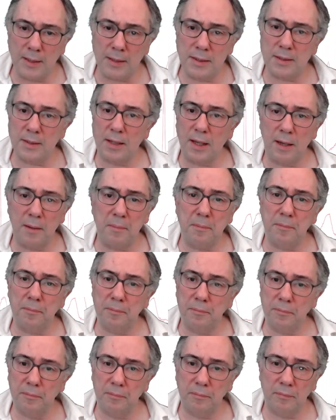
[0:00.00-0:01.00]
step
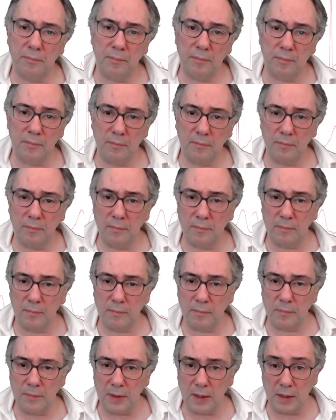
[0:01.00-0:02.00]

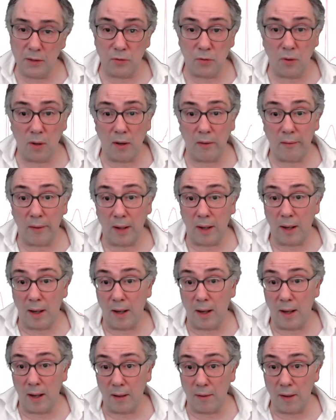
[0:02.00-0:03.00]
is to have
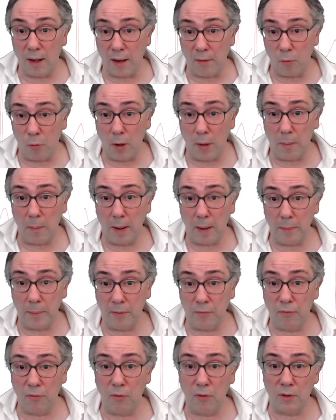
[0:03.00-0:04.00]
a web app in
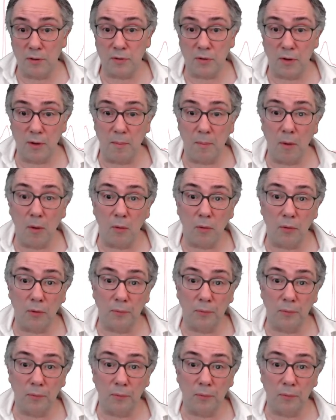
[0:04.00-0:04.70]
full screen mode.